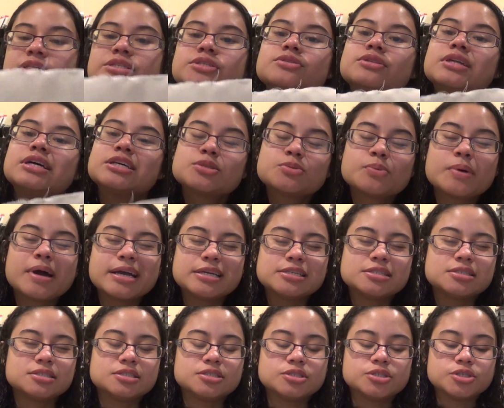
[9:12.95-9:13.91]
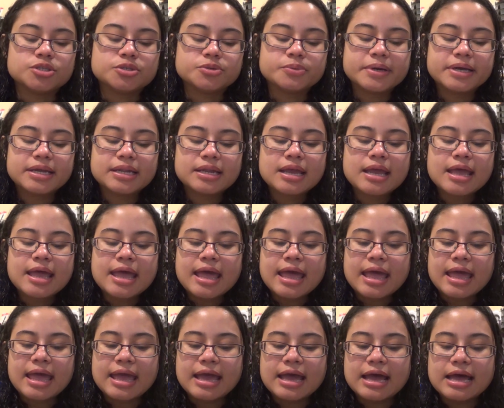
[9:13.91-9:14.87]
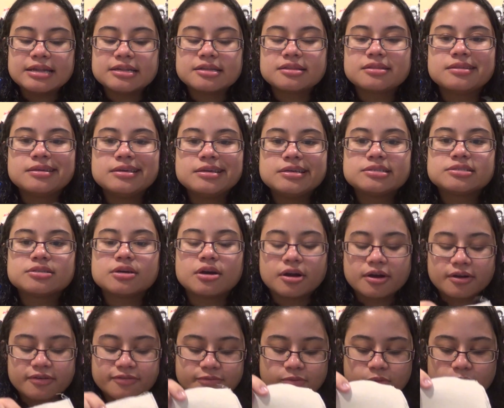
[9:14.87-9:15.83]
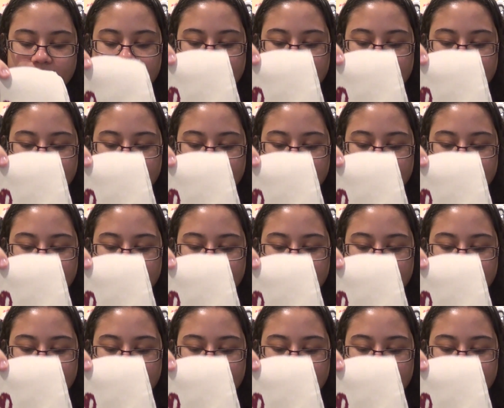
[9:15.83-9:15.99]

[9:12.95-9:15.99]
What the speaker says: so that's why I didn't do it. And these are for